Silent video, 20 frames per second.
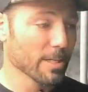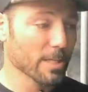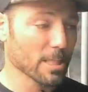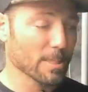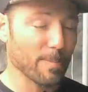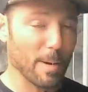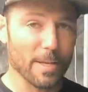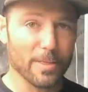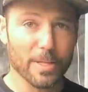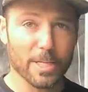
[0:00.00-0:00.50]

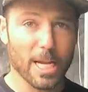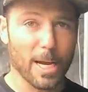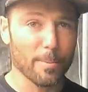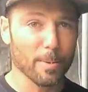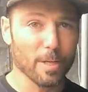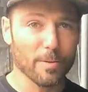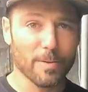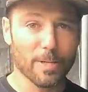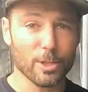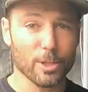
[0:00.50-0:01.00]
Despite the
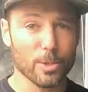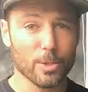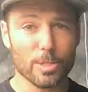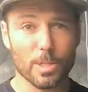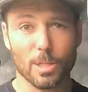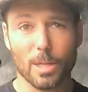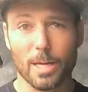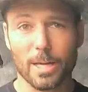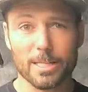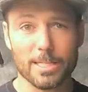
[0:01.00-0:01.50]
couple of issues,
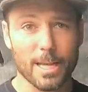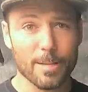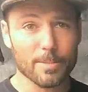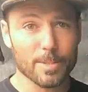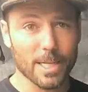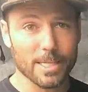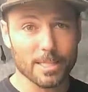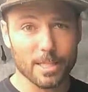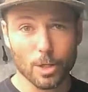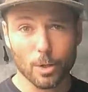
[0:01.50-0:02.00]
a lot of
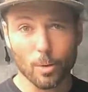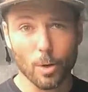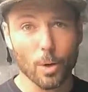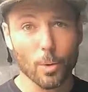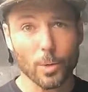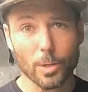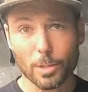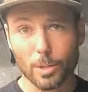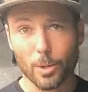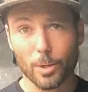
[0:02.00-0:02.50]
times that's the
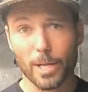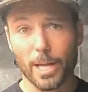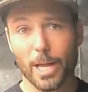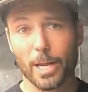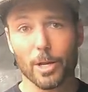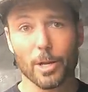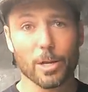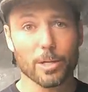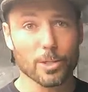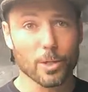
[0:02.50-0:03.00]
grower learning
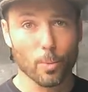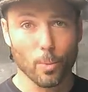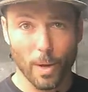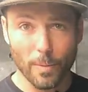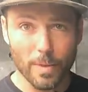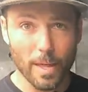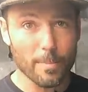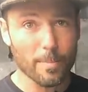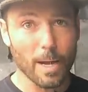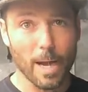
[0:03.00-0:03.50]
how to, to
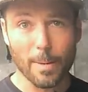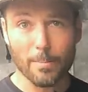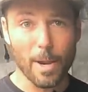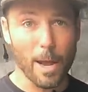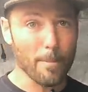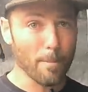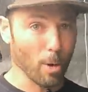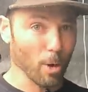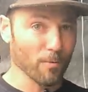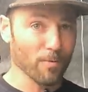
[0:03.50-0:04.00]
run them. I'm not